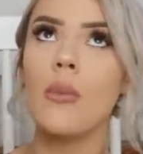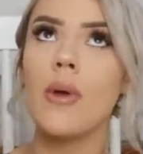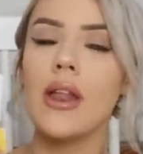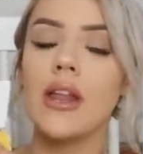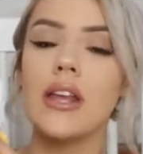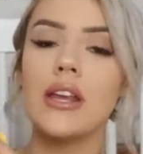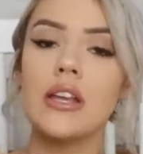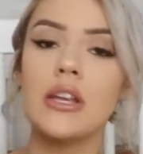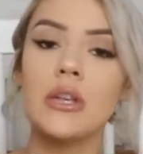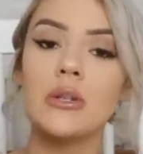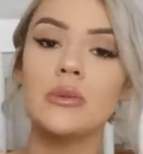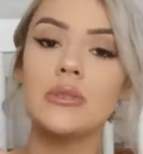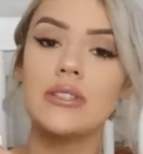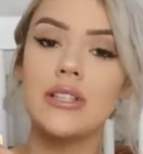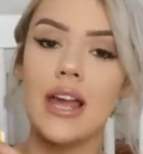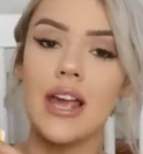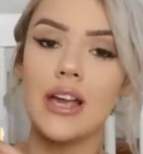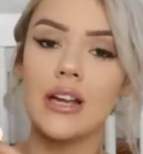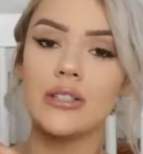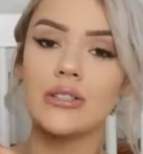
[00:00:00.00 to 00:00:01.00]
many cute
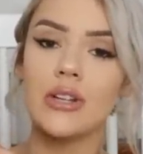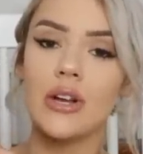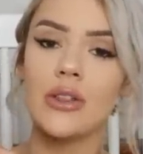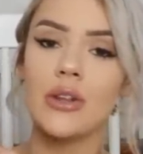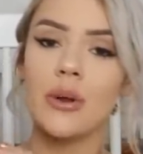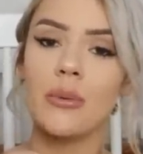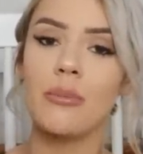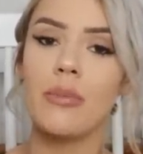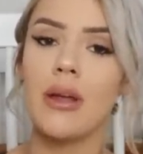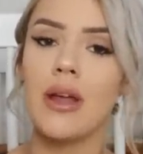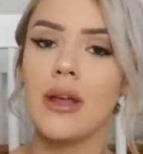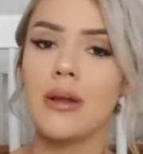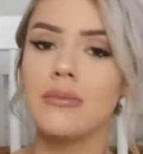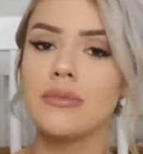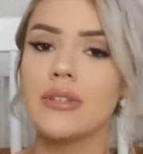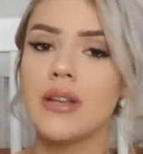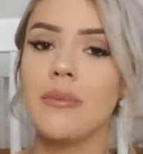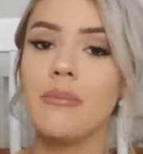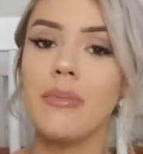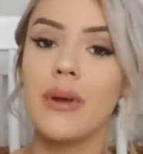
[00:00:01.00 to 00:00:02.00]
sayings on their
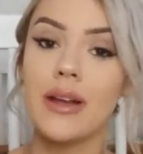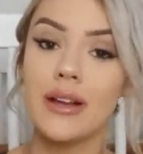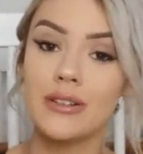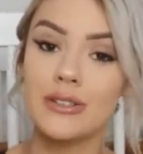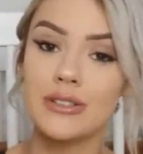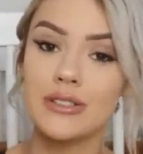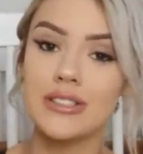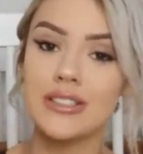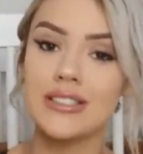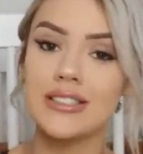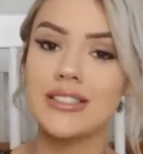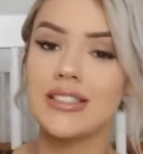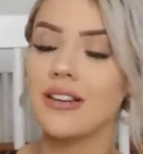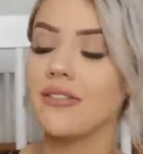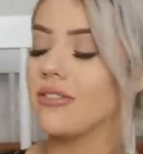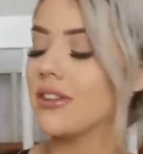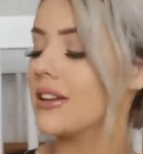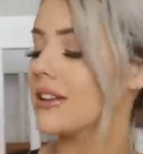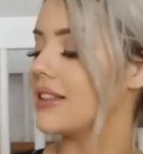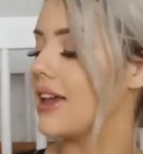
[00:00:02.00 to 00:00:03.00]
bibs and pictures and
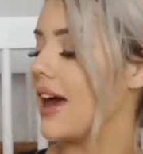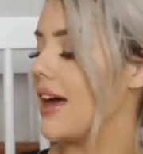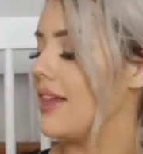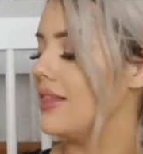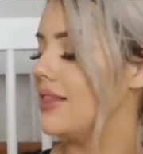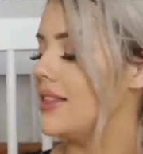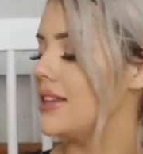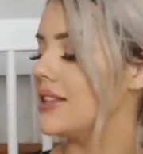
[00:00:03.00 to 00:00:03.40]
stuff like that.